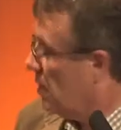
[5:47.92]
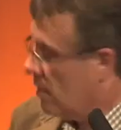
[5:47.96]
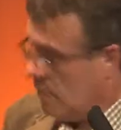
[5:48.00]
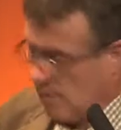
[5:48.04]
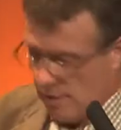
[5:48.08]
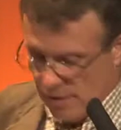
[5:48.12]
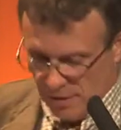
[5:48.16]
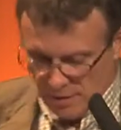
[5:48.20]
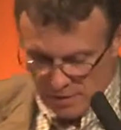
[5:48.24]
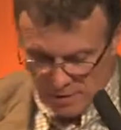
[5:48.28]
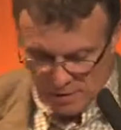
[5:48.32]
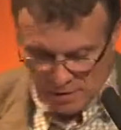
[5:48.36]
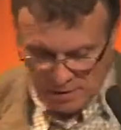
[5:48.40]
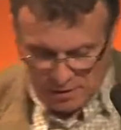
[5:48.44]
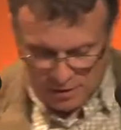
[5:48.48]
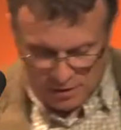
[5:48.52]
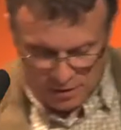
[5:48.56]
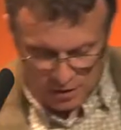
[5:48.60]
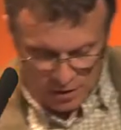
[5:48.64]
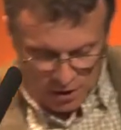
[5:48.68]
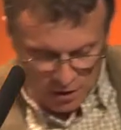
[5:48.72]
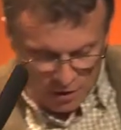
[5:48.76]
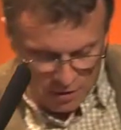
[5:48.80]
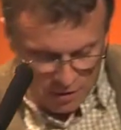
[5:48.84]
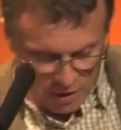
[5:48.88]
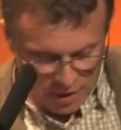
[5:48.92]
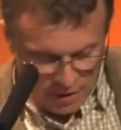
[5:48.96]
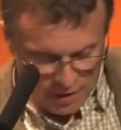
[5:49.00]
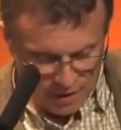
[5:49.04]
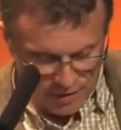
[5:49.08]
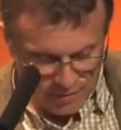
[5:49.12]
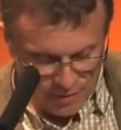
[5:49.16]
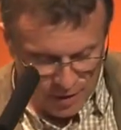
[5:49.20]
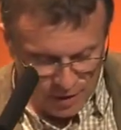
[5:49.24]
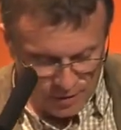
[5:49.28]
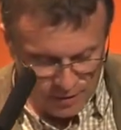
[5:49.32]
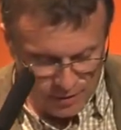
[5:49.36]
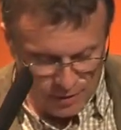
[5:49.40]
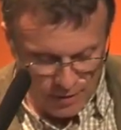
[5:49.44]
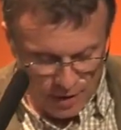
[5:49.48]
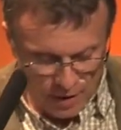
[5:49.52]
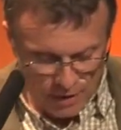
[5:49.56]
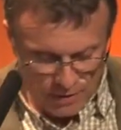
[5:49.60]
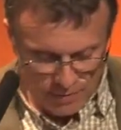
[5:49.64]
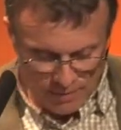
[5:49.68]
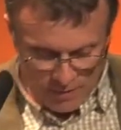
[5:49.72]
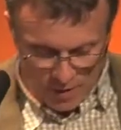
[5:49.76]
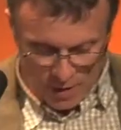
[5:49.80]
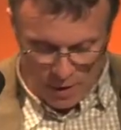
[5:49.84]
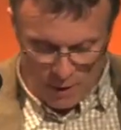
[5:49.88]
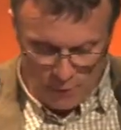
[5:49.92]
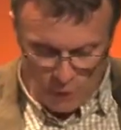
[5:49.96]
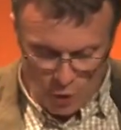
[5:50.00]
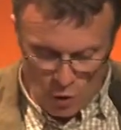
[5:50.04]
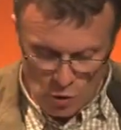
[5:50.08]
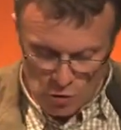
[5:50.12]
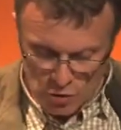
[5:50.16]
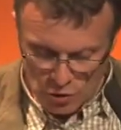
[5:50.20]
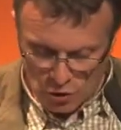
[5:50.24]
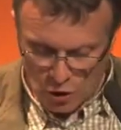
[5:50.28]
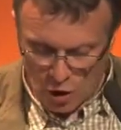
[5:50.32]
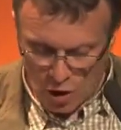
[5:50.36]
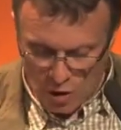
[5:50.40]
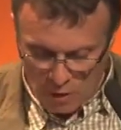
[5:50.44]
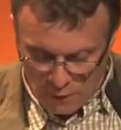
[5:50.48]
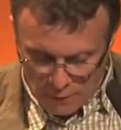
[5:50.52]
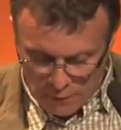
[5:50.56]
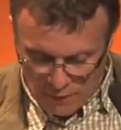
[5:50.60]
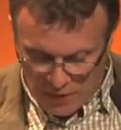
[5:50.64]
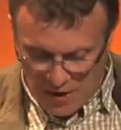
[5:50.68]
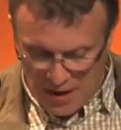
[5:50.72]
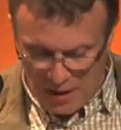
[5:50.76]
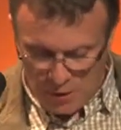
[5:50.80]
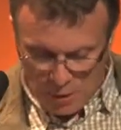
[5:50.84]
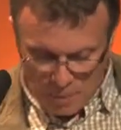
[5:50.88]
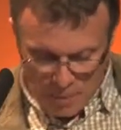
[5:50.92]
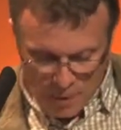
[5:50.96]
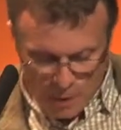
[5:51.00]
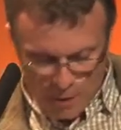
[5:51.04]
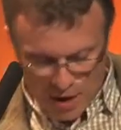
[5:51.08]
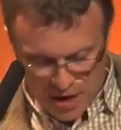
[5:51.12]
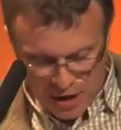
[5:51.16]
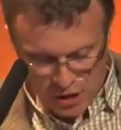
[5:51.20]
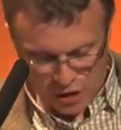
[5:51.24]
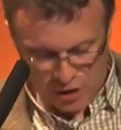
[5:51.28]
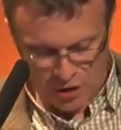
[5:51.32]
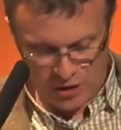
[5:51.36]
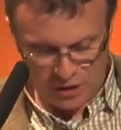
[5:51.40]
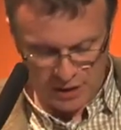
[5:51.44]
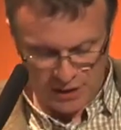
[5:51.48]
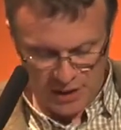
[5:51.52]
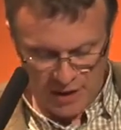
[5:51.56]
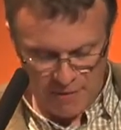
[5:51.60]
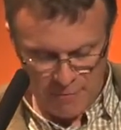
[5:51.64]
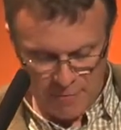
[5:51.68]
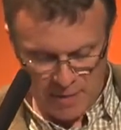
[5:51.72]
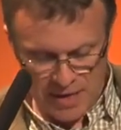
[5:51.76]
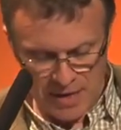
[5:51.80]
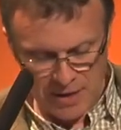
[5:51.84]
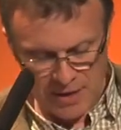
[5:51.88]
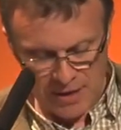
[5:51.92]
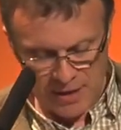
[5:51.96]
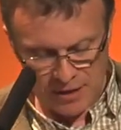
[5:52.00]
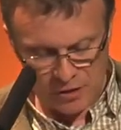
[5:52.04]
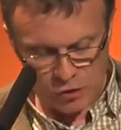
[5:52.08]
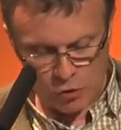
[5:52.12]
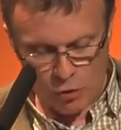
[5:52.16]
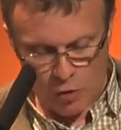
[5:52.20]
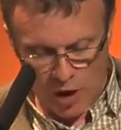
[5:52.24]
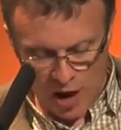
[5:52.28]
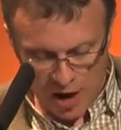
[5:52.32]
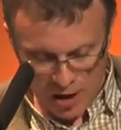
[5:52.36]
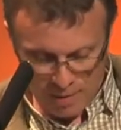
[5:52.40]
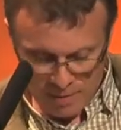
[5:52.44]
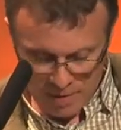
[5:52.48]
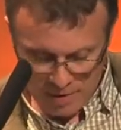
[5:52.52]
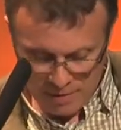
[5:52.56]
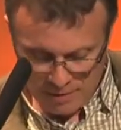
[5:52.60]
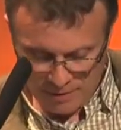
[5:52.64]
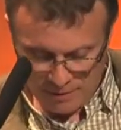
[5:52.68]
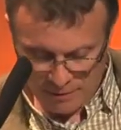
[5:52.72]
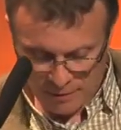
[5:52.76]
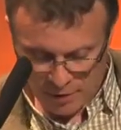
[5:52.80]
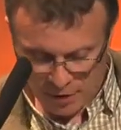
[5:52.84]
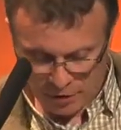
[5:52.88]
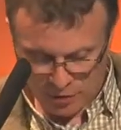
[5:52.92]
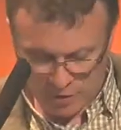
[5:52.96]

Of course, all field operations have been described for